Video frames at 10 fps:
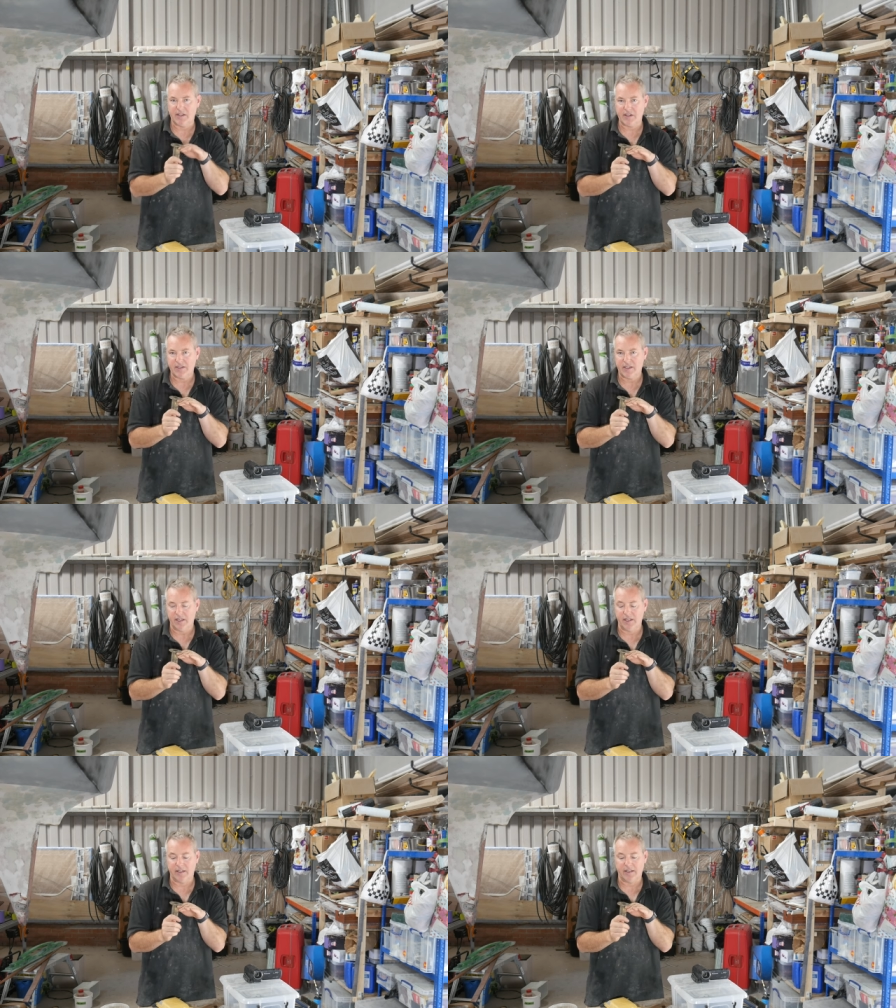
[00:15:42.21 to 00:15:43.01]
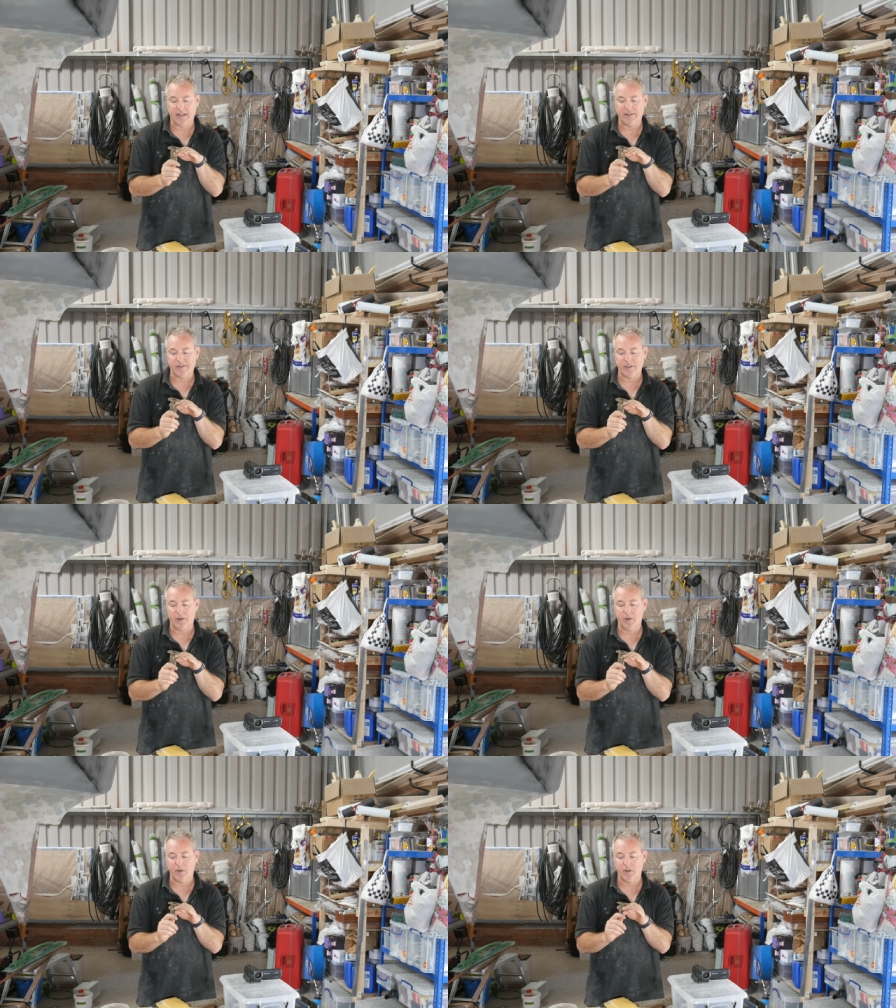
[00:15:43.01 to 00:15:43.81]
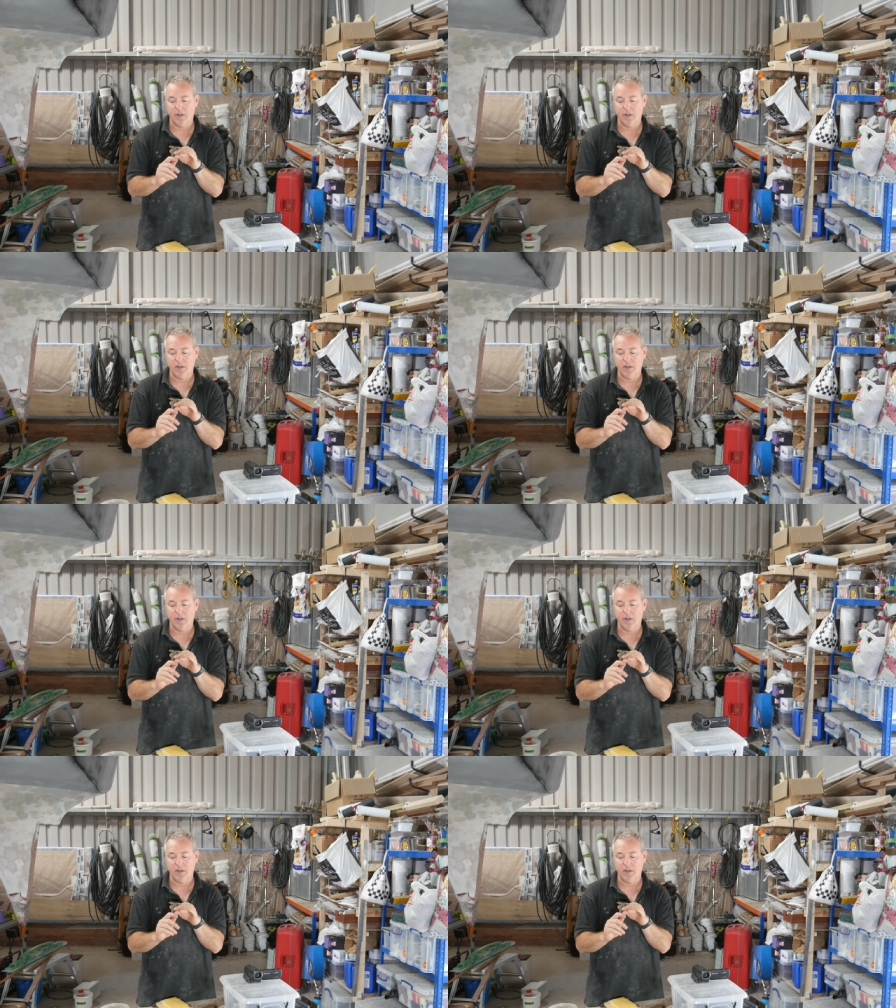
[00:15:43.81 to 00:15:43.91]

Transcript: in the teak, and so